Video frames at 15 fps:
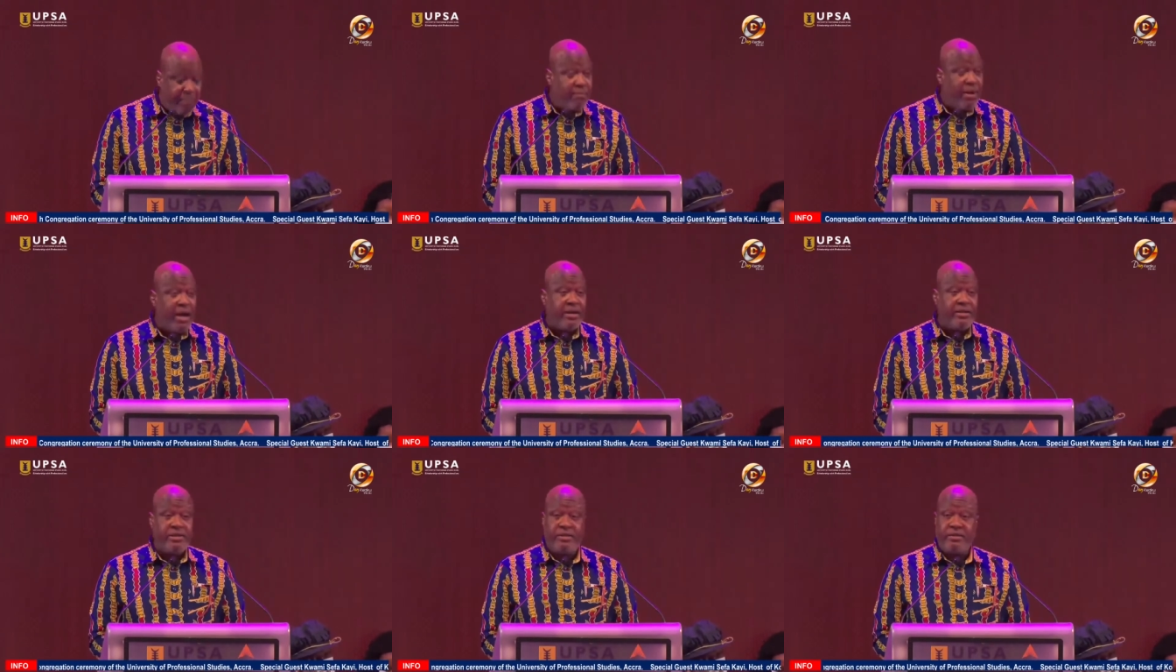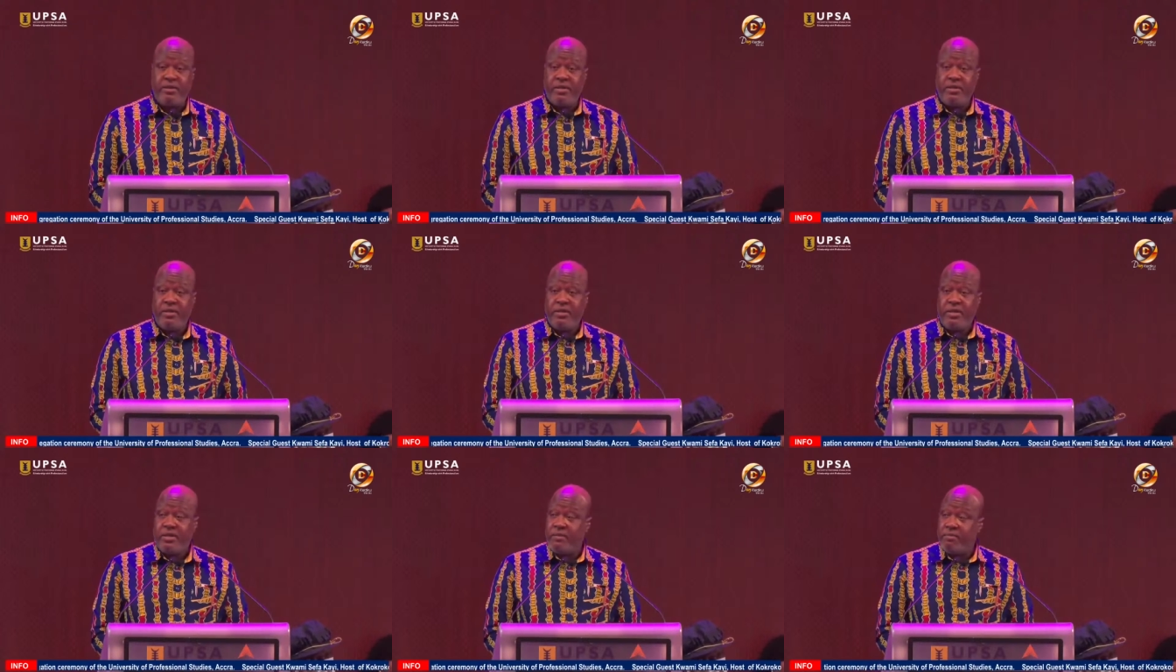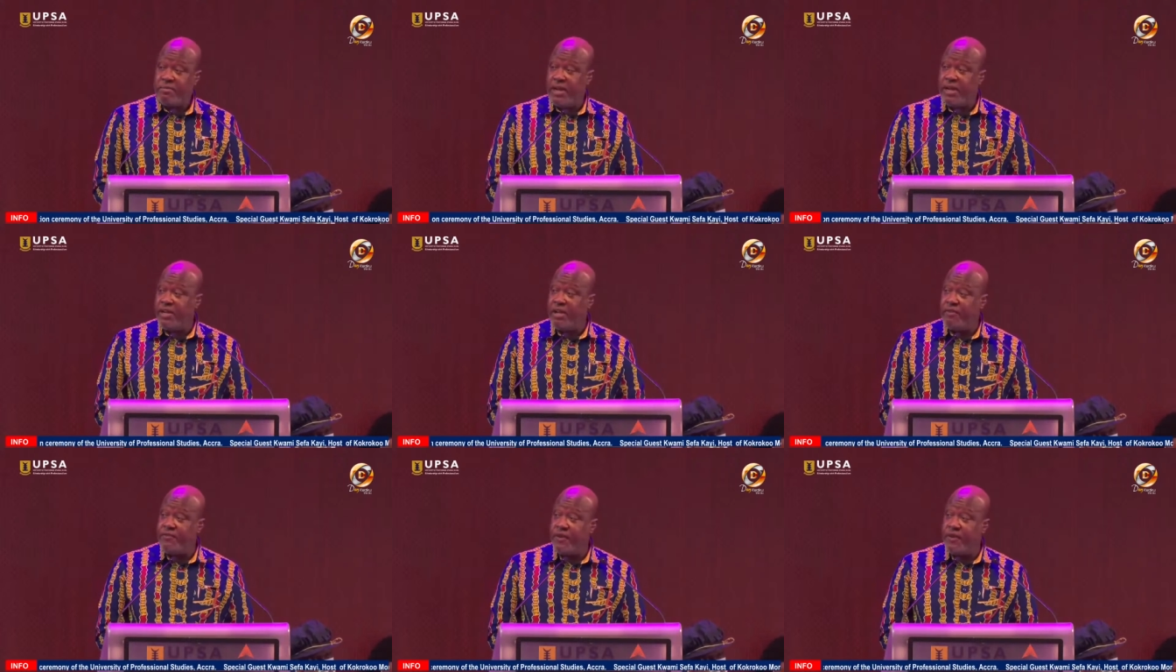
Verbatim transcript: But, my dear